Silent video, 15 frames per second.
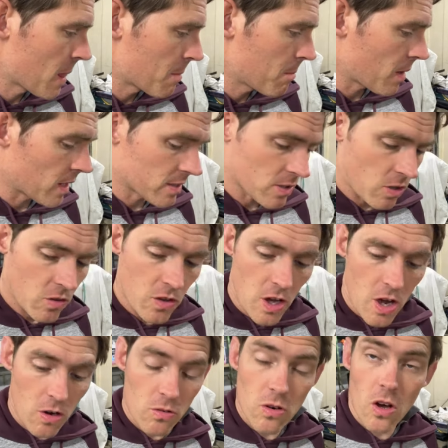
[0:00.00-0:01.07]
But on the
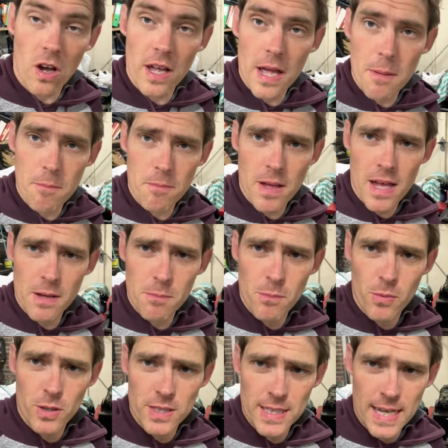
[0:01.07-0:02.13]
whole, I am
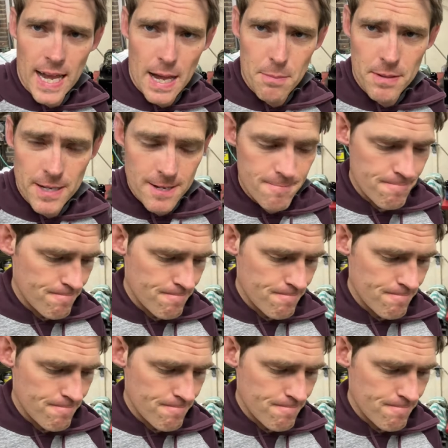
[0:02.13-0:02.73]
pretty happy.